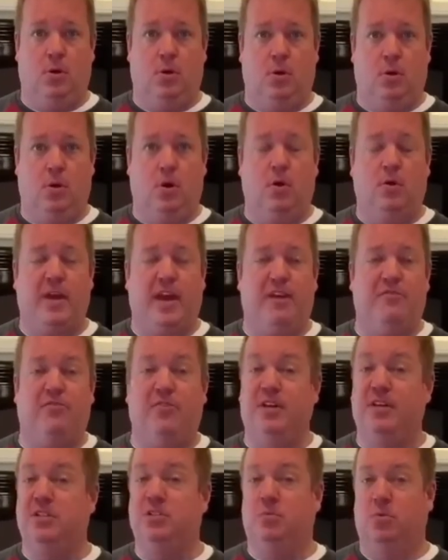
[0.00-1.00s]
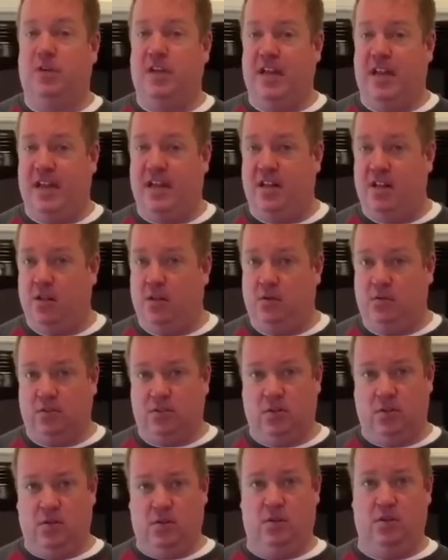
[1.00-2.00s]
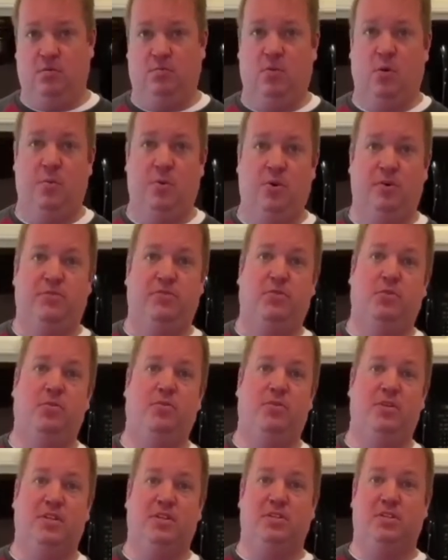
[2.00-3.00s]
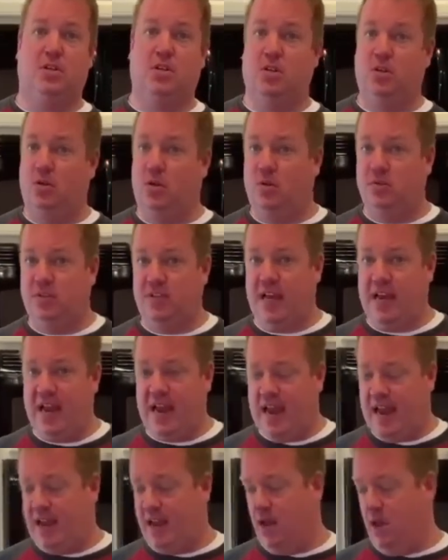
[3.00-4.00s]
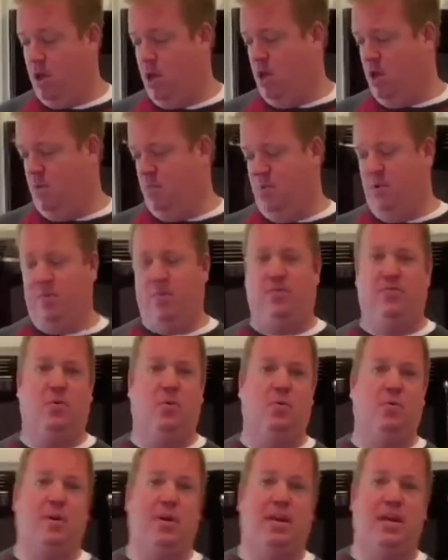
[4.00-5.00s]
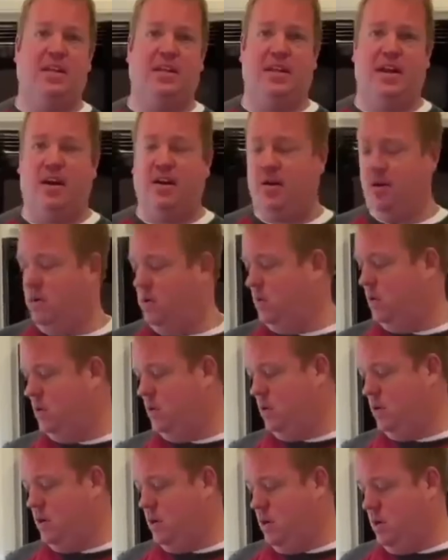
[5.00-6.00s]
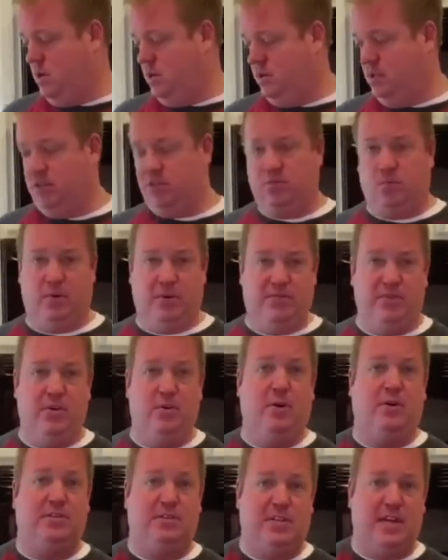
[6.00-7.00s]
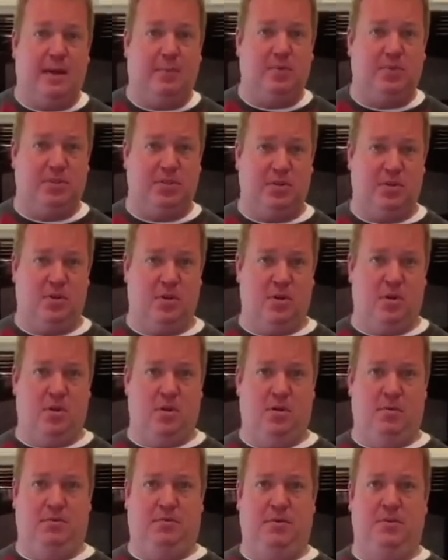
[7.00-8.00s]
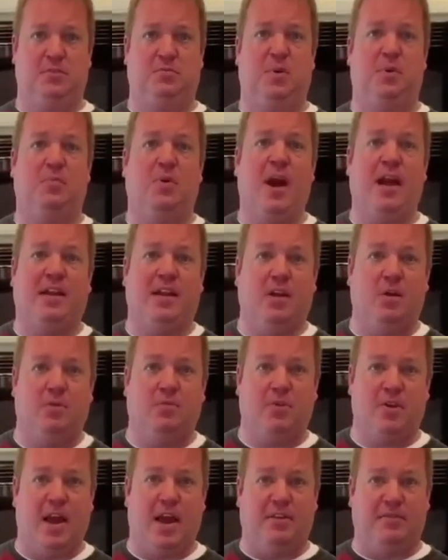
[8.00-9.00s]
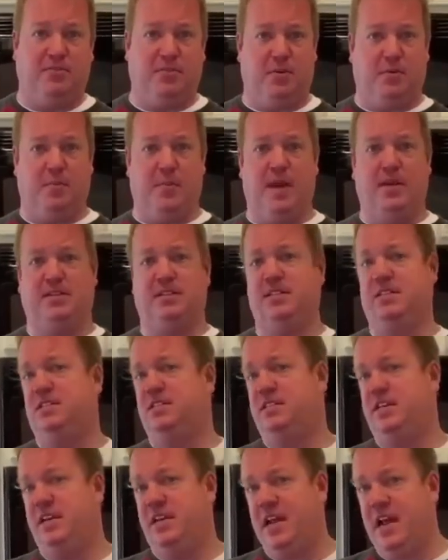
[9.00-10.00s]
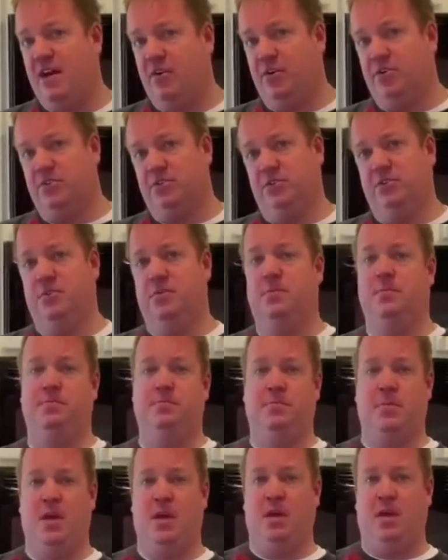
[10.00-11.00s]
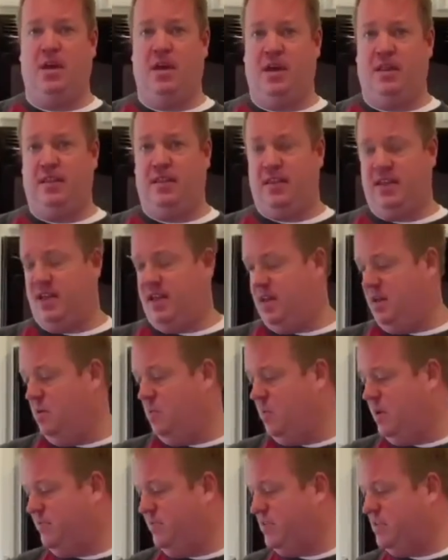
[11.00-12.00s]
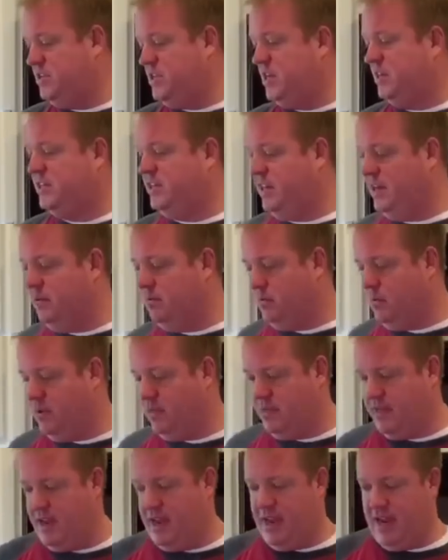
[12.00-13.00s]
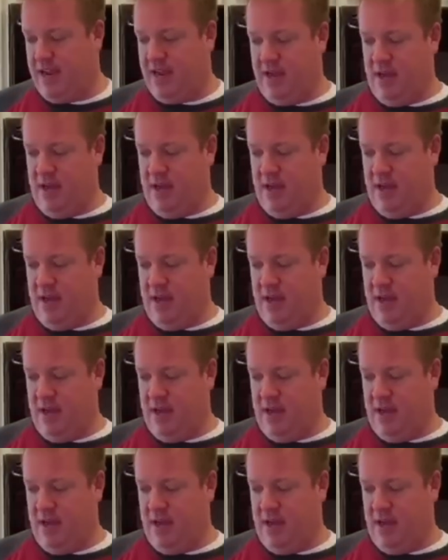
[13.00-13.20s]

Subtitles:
Okay friends, we're getting close. The moment of truth is close at hand. But before we get there, let's review our steps. First, we brined it overnight for about 16 hours. And then we've injected it with a